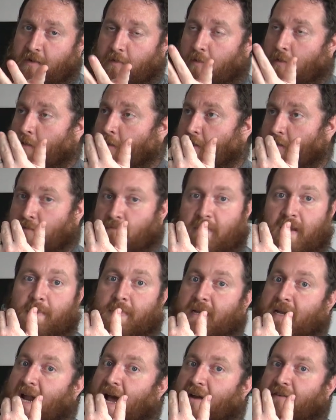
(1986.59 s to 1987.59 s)
or maybe
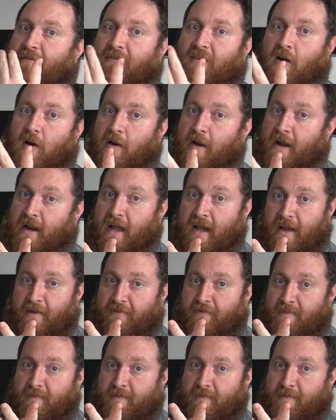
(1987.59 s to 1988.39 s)
not far enough.